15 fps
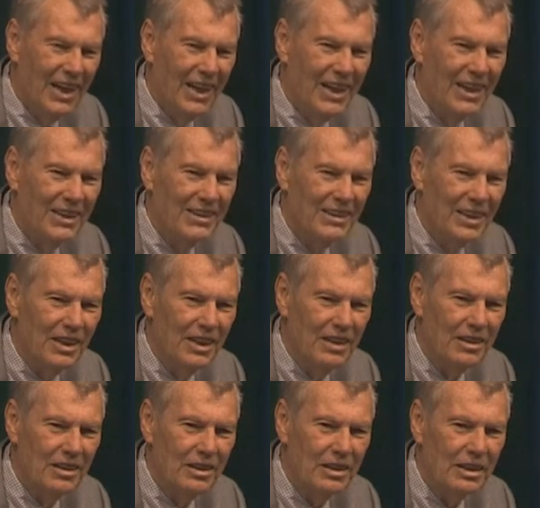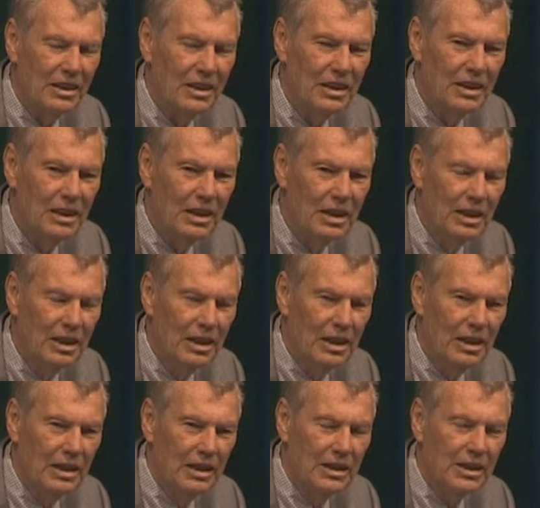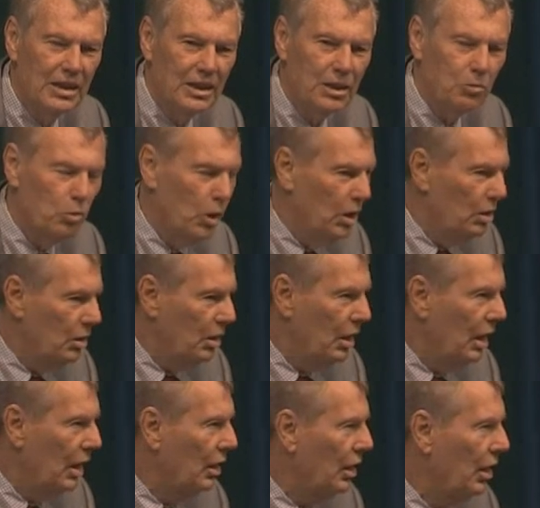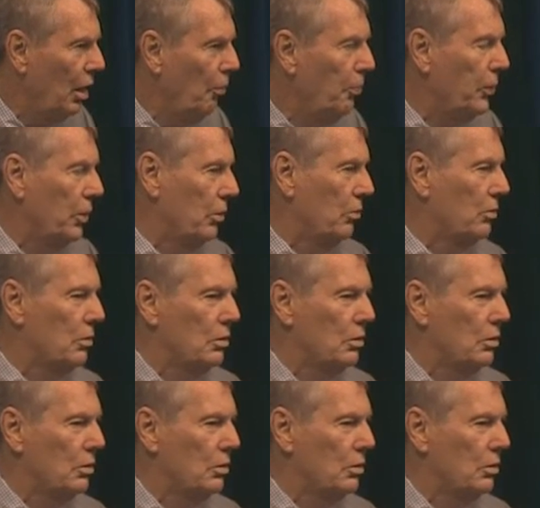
and uh, she said, Well, I'll help you.